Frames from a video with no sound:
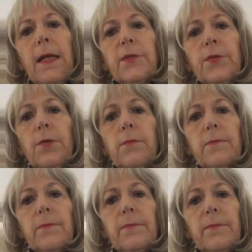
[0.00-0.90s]
So
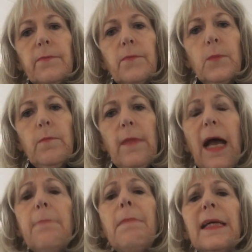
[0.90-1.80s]

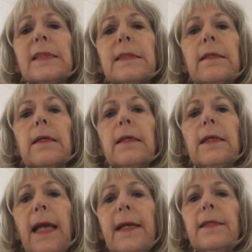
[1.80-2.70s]
I must
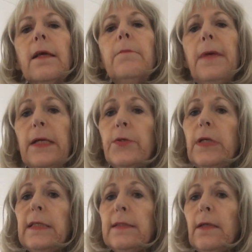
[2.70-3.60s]
get
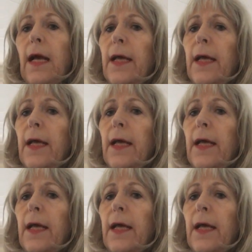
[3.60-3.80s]
batteries,